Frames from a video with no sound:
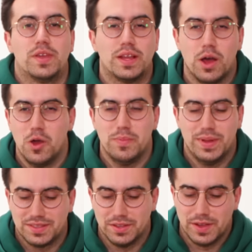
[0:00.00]
I think our
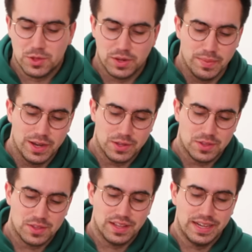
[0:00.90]
homemade stuff actually might look
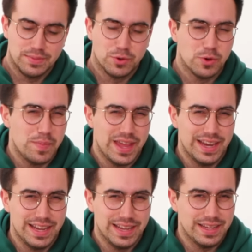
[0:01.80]
slightly more
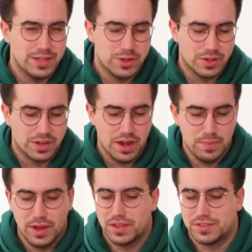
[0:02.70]
appealing. You could kind of
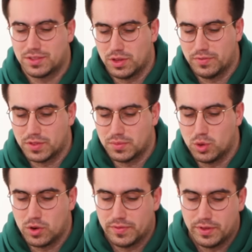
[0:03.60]
pass this off as
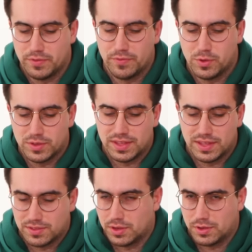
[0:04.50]
more of a fruity
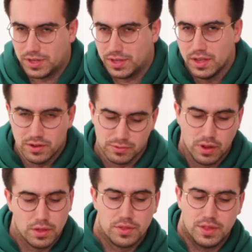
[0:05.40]
soda
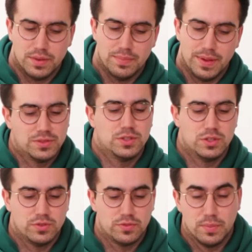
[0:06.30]
rather than Mountain
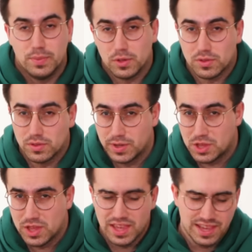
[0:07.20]
Dew from the bottle,
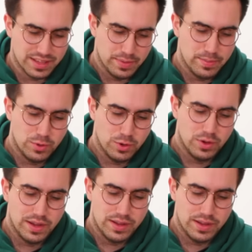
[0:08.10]
which is a bit more